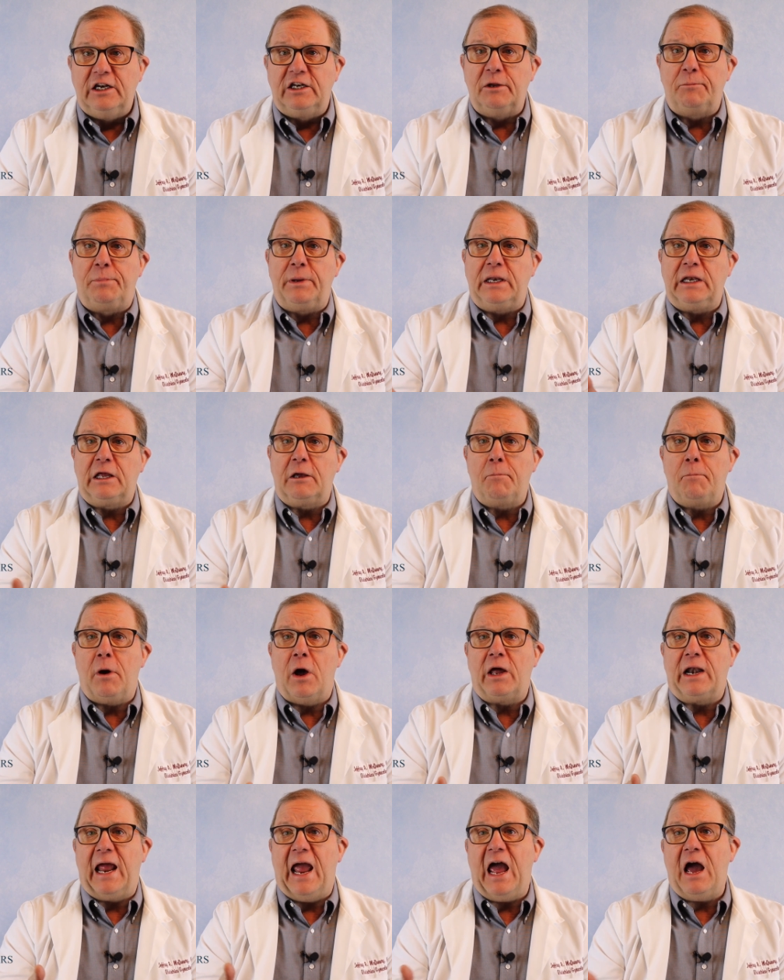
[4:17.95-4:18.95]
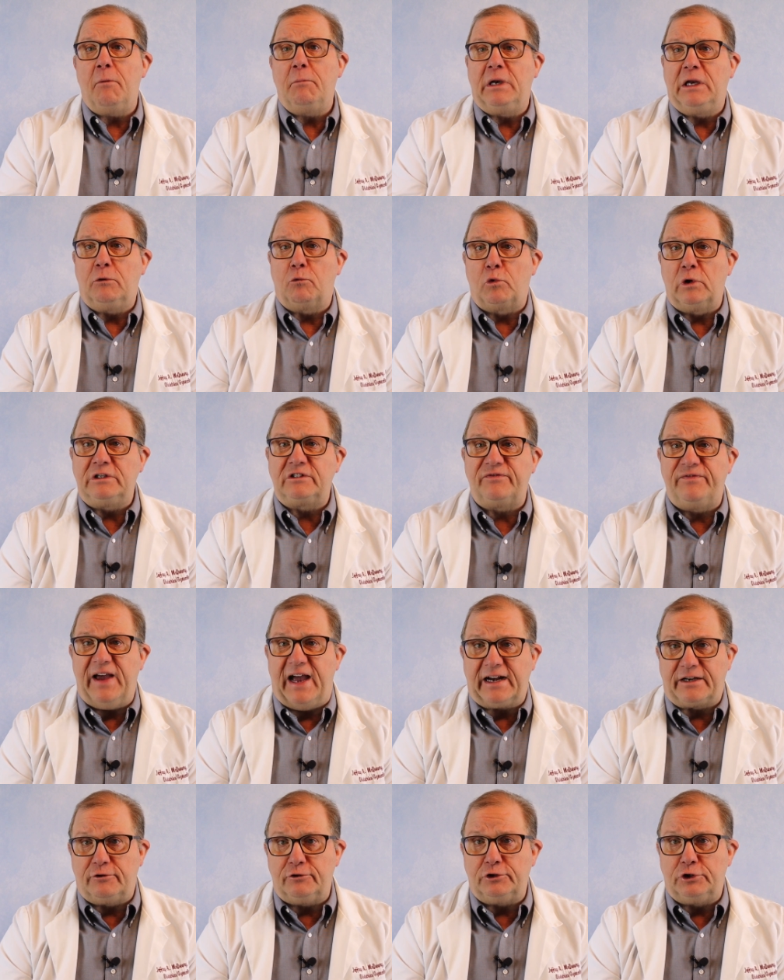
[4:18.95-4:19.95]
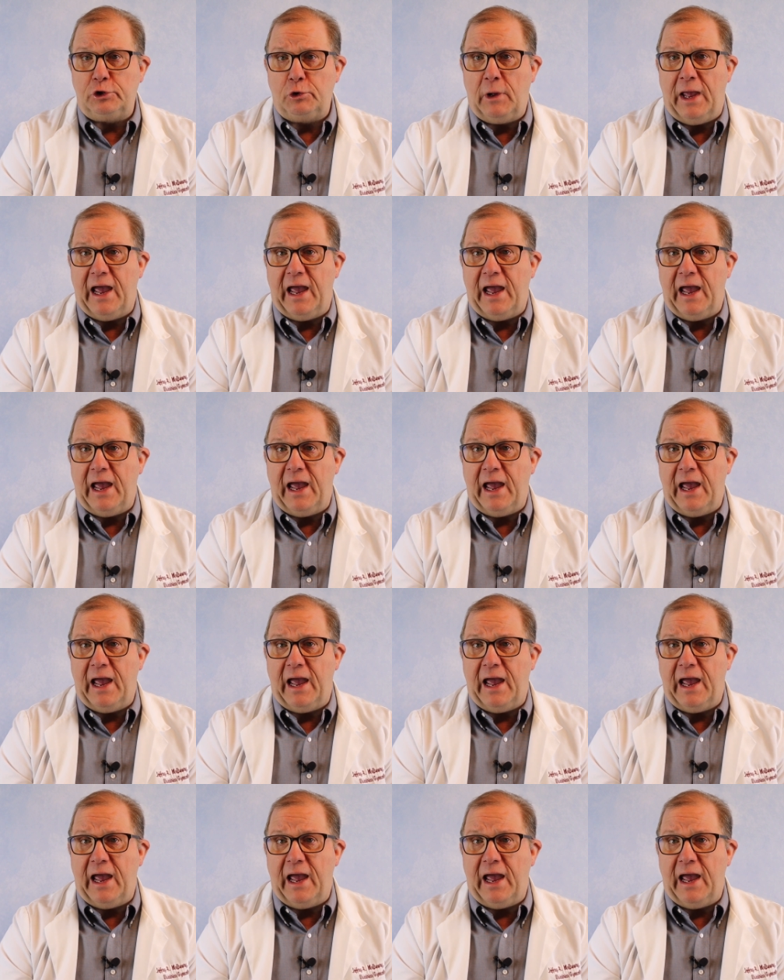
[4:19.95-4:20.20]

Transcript: depending upon how many risk factors you